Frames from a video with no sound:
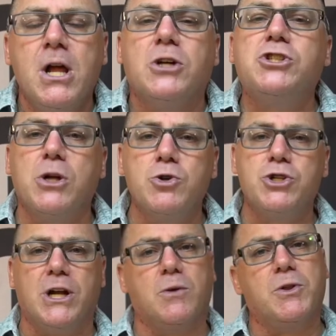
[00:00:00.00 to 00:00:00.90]

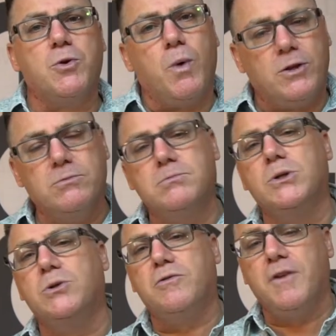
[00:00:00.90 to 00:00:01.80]
associated with the way you
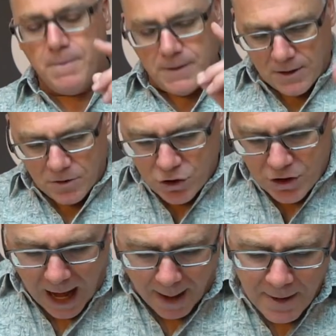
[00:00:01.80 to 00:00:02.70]
move in the
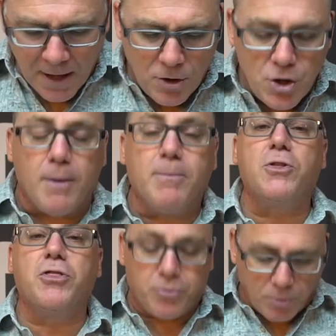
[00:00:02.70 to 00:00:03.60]
shop. Number
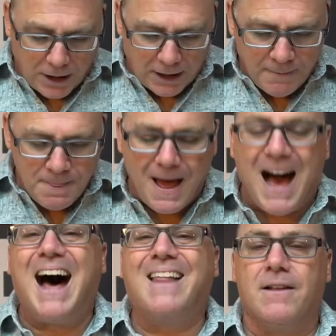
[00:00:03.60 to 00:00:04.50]
three
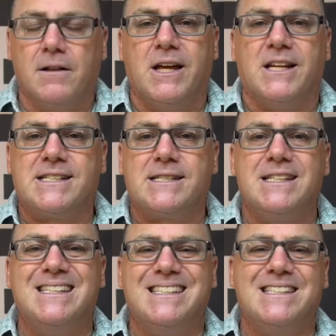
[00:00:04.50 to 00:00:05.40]
on the list
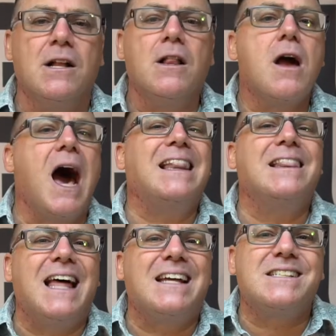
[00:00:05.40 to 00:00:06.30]
is cut
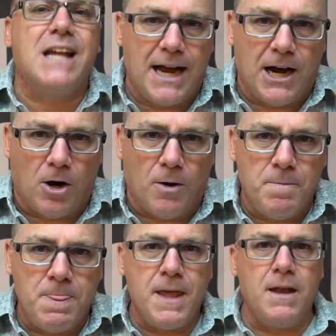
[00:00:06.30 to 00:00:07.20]
less hair.
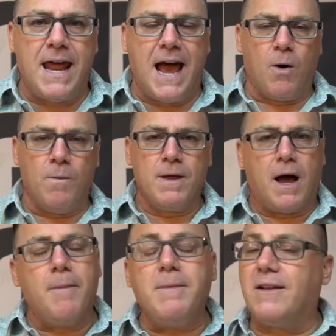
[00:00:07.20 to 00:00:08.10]
Now,
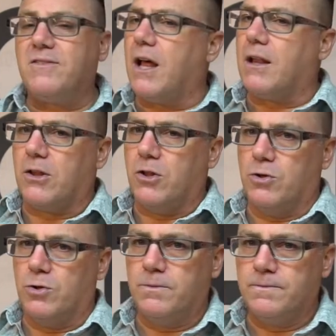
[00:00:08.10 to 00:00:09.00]
I'm not telling you